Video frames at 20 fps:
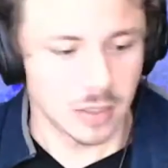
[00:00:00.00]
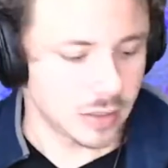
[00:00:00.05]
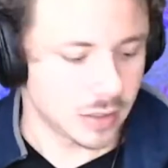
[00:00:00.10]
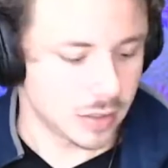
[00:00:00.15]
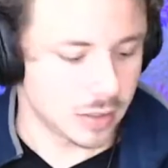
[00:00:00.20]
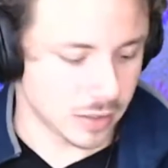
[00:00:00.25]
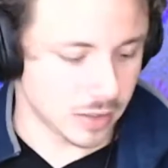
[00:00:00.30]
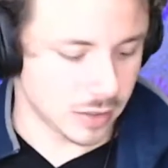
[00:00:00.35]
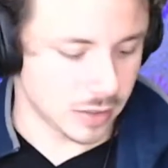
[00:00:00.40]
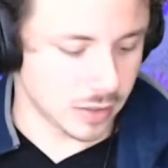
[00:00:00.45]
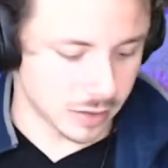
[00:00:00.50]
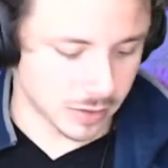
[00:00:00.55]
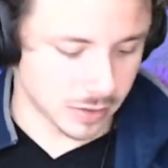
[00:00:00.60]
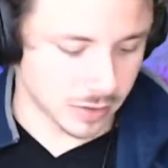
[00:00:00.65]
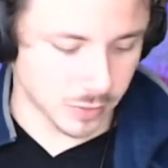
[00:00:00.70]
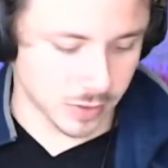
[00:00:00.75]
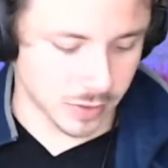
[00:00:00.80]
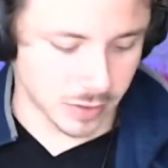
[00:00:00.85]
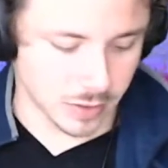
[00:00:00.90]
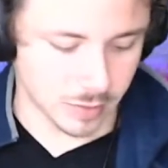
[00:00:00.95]
And then we
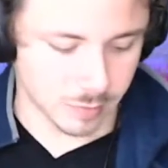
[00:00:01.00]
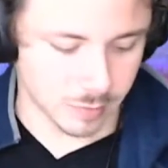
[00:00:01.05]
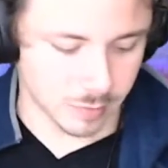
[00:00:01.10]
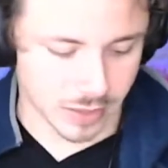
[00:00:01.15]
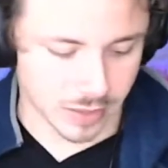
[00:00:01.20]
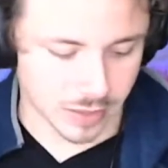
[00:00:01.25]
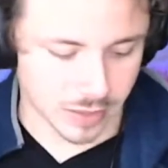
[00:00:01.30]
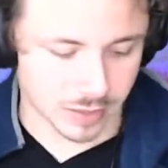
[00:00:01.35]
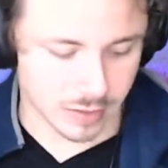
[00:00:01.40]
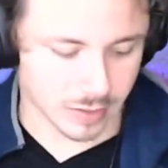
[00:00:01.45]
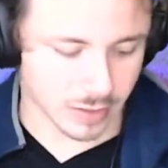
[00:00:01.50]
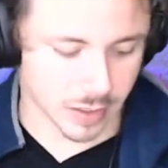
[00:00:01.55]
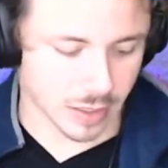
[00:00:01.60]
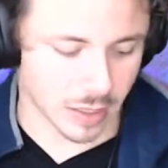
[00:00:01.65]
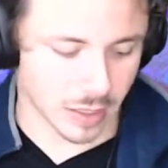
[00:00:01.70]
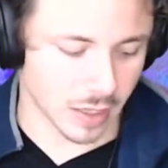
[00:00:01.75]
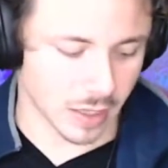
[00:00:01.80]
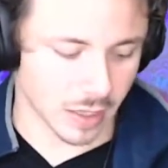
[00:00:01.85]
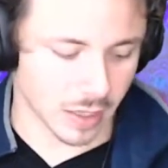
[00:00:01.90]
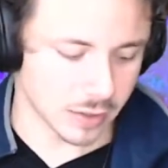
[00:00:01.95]
can come back.
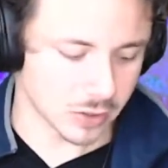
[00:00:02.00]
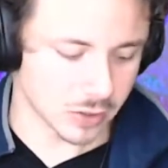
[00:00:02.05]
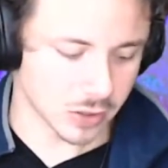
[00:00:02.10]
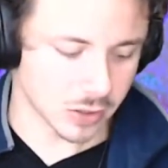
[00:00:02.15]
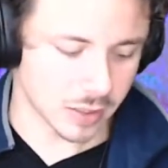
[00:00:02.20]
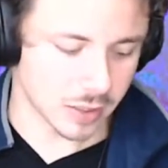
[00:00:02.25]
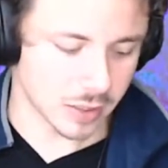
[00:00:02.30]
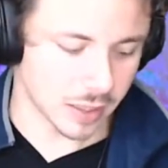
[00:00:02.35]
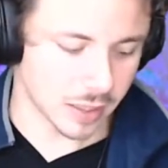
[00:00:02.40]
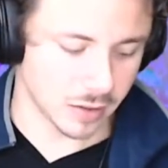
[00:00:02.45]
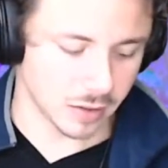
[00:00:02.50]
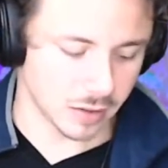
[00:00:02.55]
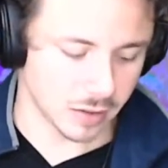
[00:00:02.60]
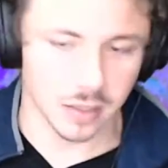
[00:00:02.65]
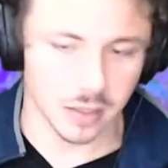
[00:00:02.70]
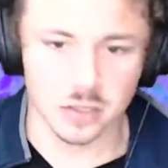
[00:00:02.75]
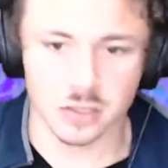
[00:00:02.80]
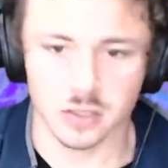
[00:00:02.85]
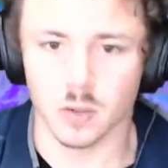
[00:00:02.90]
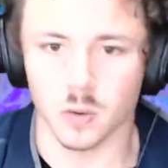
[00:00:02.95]
I think I just gotta
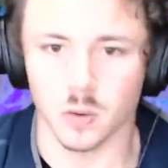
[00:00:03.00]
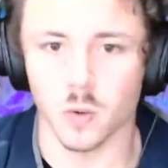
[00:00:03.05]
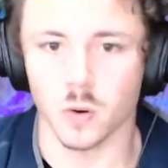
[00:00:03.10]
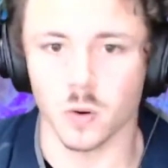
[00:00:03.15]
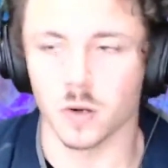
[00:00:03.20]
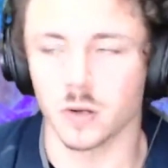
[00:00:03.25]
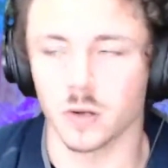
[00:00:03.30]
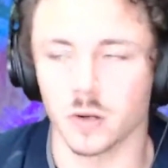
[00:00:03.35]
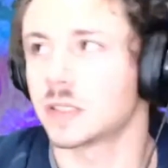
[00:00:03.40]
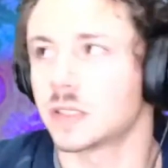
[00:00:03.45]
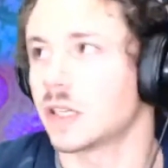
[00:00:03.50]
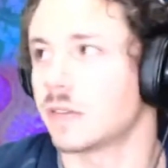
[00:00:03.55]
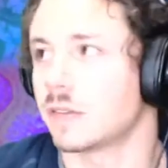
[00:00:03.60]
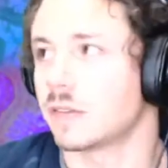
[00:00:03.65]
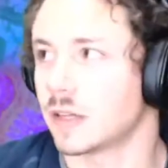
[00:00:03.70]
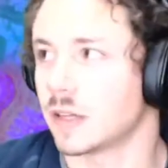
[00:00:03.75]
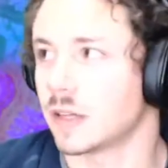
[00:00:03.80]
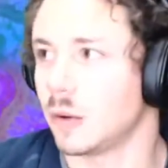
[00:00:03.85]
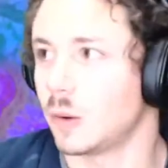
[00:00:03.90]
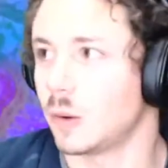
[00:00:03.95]
order this stuff and I
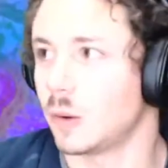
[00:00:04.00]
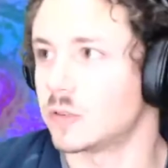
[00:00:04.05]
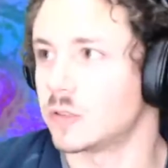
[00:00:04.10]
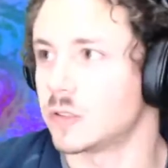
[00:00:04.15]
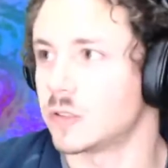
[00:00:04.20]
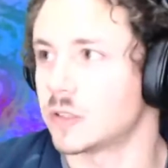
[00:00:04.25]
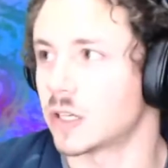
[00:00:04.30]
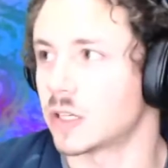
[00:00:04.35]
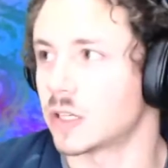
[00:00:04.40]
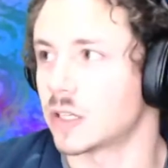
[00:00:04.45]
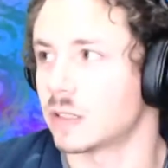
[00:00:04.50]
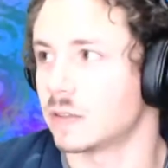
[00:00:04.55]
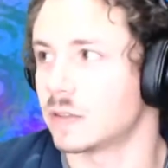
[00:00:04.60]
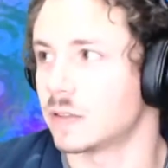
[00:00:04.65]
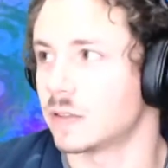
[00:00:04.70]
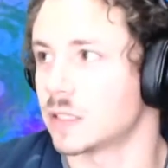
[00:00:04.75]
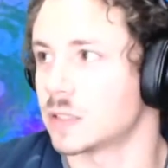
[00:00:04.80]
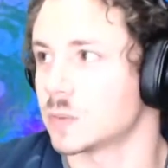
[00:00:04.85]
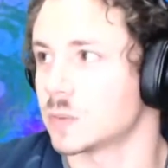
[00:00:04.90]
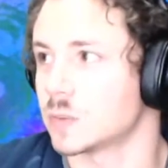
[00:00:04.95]
can always return it if it
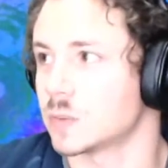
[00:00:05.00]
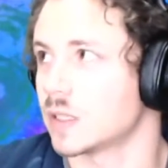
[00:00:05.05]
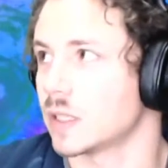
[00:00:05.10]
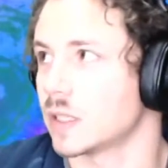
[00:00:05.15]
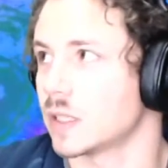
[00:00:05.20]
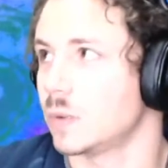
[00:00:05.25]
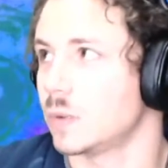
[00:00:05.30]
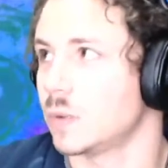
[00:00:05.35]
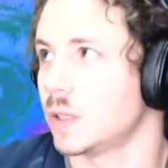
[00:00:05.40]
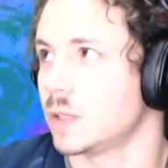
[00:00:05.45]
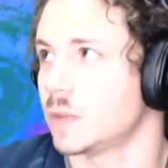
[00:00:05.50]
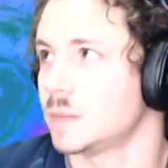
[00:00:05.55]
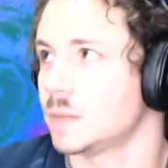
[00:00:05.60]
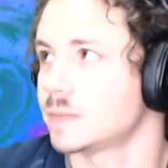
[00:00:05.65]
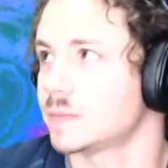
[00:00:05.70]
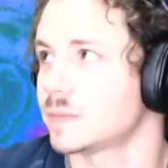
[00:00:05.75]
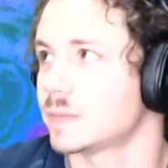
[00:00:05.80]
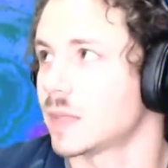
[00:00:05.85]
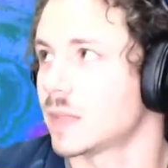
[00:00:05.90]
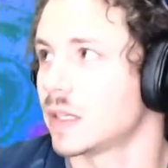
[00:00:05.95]
doesn't work out well.
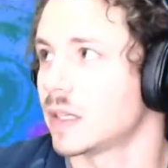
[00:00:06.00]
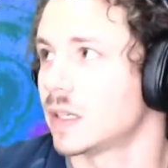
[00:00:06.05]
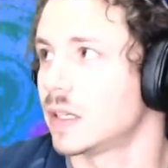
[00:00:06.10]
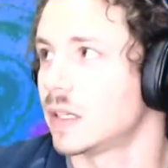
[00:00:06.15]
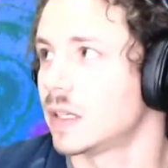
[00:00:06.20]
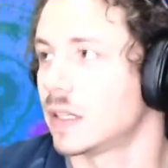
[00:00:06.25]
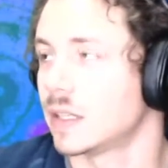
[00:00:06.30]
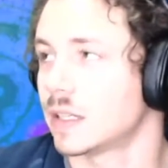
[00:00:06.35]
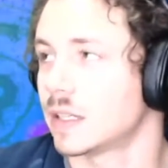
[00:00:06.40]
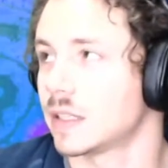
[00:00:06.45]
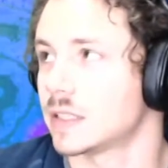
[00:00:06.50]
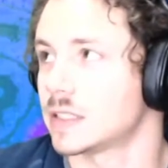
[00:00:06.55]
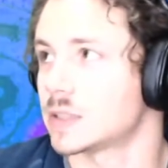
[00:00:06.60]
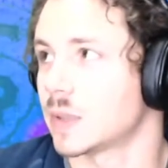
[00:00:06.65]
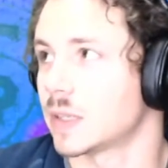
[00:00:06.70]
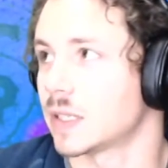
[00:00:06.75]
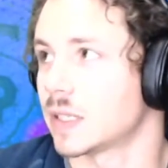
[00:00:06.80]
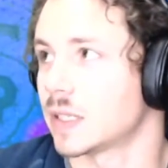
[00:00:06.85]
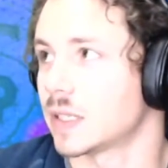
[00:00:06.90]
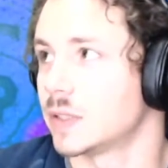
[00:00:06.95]
I think that's the way
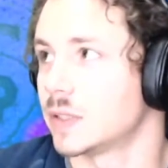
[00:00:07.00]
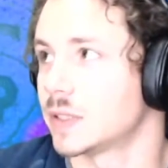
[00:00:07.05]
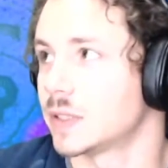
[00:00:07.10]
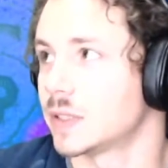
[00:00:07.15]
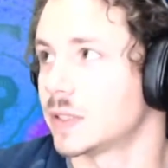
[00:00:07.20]
to do it.